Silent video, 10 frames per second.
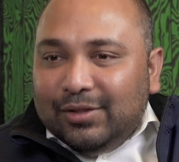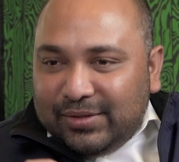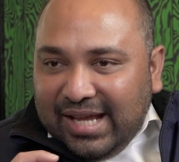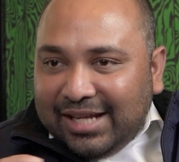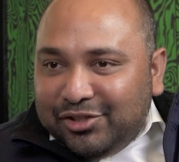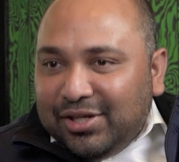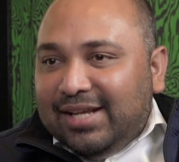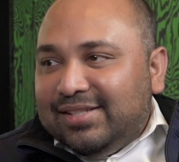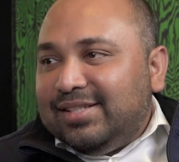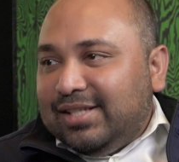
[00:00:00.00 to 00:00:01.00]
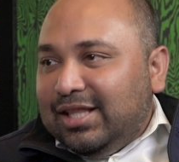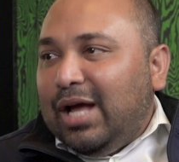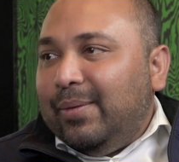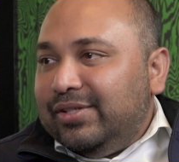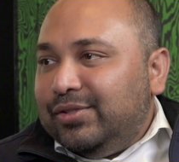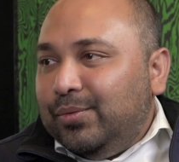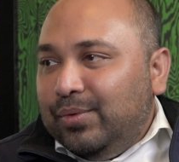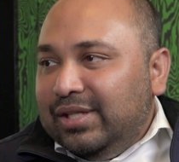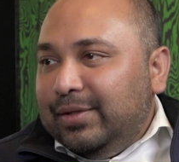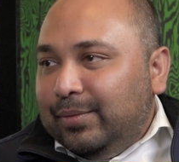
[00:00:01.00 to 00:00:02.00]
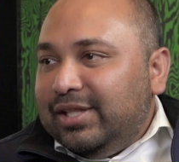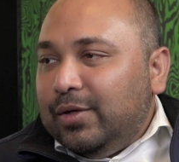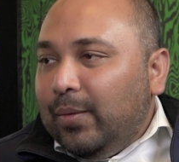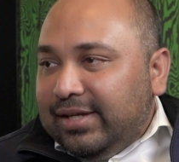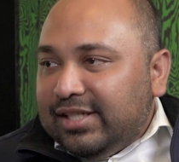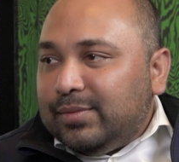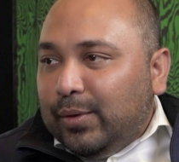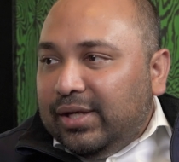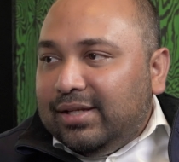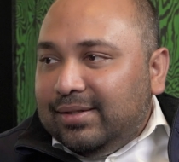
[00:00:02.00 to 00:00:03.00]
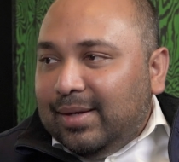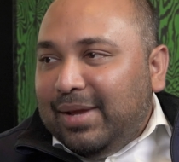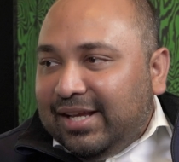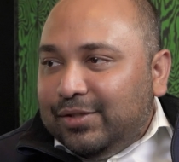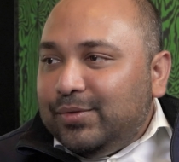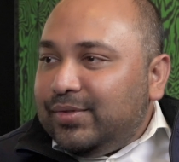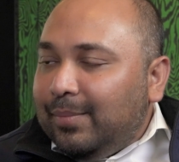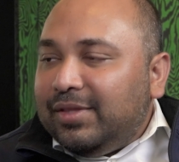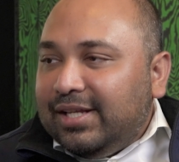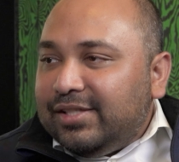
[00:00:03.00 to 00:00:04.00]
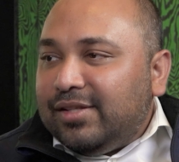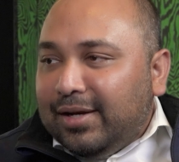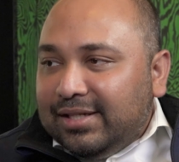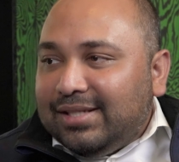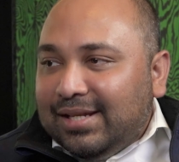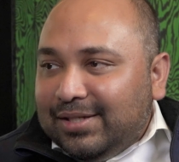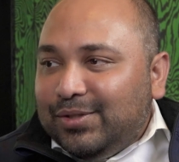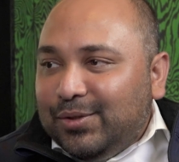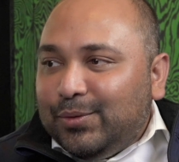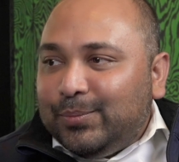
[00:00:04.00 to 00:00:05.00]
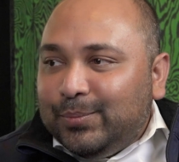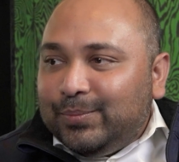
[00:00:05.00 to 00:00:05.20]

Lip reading: those edge cases allow us to really, really go and exploit it and make it do something it's not intended to do.